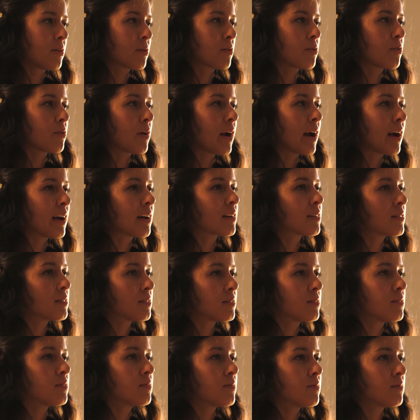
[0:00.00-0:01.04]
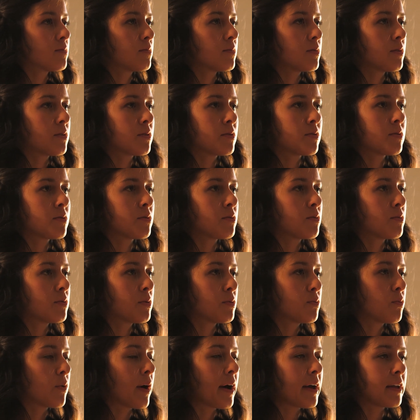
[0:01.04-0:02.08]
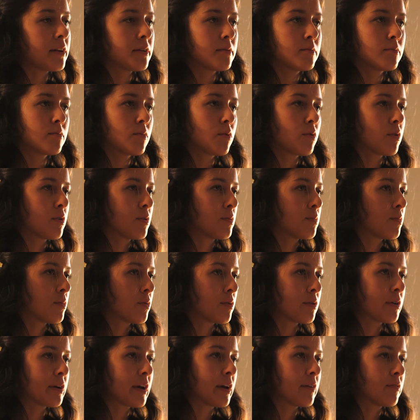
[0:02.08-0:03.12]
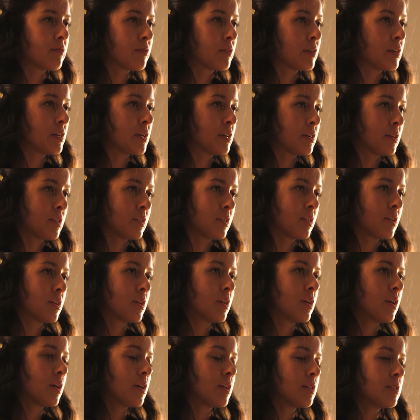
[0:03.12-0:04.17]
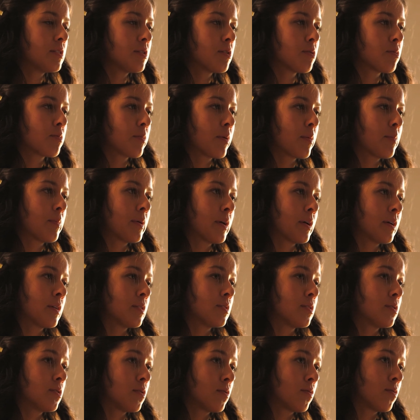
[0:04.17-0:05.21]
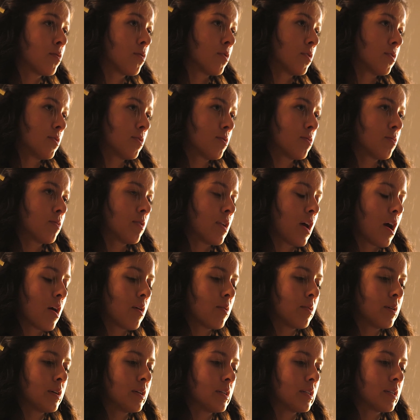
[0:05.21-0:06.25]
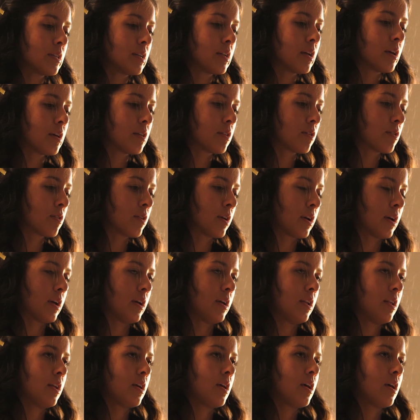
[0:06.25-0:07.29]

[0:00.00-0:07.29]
The cracks, would widen more and more every year until my parents divorced when I was in 8th grade.